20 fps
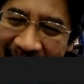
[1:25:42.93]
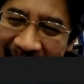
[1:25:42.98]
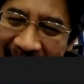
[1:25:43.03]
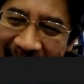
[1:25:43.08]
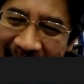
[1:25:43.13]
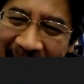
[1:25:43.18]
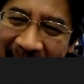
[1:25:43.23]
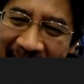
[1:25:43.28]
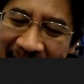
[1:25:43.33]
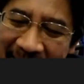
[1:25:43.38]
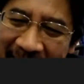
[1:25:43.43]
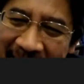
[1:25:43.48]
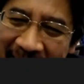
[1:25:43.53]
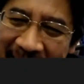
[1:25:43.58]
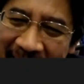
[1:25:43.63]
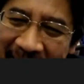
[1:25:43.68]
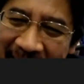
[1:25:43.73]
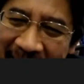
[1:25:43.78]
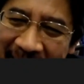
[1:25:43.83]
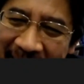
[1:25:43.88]
it's
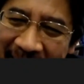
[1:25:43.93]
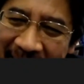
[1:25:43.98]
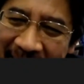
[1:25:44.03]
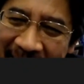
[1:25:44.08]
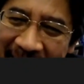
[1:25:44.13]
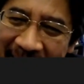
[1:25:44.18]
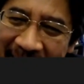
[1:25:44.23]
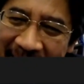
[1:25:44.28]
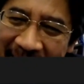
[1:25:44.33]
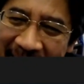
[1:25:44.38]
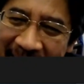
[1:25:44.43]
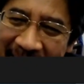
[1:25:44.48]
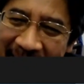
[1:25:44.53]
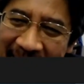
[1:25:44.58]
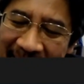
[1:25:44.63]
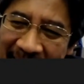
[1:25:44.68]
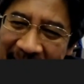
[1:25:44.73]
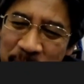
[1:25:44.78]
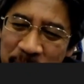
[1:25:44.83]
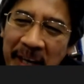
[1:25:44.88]
quite tough
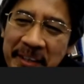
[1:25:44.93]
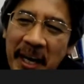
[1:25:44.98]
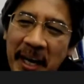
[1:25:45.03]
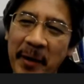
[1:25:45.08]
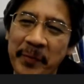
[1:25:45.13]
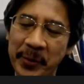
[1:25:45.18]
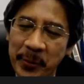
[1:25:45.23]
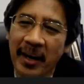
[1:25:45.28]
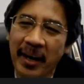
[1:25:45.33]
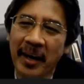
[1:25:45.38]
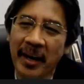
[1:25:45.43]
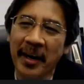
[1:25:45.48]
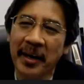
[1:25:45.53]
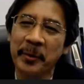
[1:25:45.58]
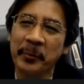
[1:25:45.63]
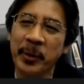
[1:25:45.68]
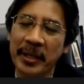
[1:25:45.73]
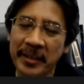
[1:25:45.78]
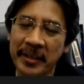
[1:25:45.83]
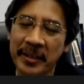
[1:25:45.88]
whether to give
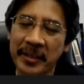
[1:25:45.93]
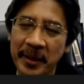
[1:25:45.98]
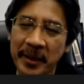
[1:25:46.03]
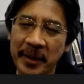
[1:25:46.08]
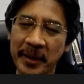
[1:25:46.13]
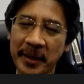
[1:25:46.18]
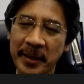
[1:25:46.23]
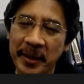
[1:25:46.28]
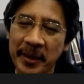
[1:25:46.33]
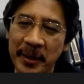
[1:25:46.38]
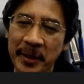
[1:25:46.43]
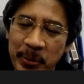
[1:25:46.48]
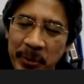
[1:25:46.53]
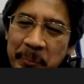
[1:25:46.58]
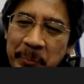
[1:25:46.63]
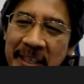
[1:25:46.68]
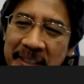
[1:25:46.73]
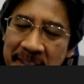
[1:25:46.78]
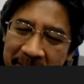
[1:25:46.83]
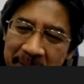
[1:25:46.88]
major,
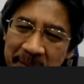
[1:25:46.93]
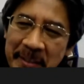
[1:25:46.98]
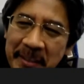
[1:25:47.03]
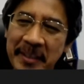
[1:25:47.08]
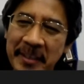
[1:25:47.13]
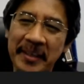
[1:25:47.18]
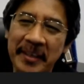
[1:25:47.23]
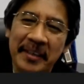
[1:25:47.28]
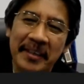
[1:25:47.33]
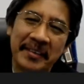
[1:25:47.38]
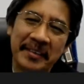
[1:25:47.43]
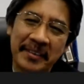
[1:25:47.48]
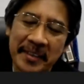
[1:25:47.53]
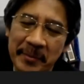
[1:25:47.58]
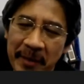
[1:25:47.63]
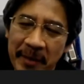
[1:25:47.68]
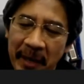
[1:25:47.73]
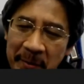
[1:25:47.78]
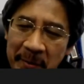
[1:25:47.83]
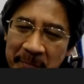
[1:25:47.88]
revival, you know,
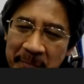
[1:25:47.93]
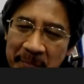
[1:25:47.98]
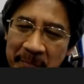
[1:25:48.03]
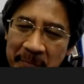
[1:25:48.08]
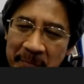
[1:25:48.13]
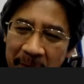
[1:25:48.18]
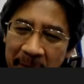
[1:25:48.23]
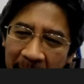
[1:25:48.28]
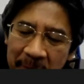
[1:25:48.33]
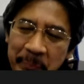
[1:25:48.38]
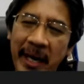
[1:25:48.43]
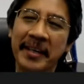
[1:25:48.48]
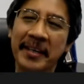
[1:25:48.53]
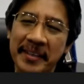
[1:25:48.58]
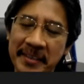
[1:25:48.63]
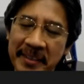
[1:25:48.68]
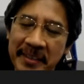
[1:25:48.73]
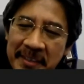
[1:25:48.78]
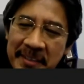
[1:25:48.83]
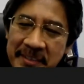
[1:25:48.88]
minor, things like
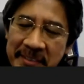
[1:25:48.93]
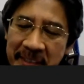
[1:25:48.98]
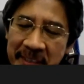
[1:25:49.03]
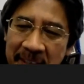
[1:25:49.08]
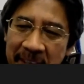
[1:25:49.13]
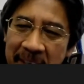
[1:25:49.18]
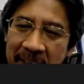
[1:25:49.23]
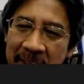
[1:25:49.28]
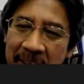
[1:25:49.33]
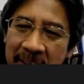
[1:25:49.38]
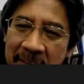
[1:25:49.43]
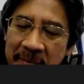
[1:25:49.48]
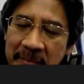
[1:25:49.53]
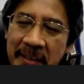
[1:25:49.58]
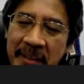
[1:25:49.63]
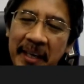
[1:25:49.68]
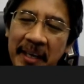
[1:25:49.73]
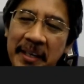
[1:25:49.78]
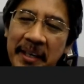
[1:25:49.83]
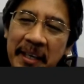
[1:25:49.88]
that. Again,
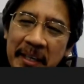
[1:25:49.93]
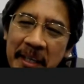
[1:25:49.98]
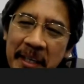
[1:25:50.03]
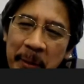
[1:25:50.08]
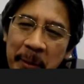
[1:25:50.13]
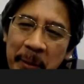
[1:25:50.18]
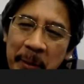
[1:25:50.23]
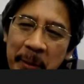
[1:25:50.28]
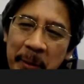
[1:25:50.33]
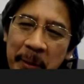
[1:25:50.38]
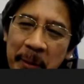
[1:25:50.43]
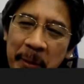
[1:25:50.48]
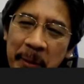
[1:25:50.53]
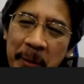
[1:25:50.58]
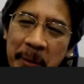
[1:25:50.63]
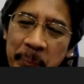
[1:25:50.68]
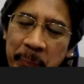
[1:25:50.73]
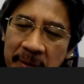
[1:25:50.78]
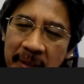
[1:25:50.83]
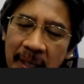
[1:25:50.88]
it depends on
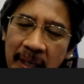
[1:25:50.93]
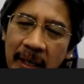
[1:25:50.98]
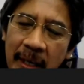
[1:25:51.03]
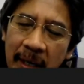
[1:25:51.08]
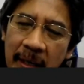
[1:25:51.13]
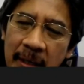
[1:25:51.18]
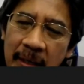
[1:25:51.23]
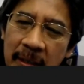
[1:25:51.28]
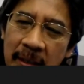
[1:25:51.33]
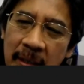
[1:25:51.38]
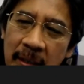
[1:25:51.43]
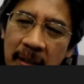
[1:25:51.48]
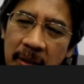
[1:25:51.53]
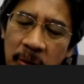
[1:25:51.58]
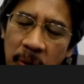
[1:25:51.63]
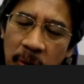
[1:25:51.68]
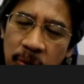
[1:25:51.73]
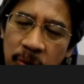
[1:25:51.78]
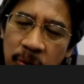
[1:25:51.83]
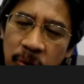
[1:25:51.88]
the
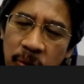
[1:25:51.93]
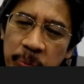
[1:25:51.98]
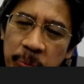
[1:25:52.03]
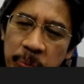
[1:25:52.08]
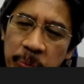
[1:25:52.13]
contribution of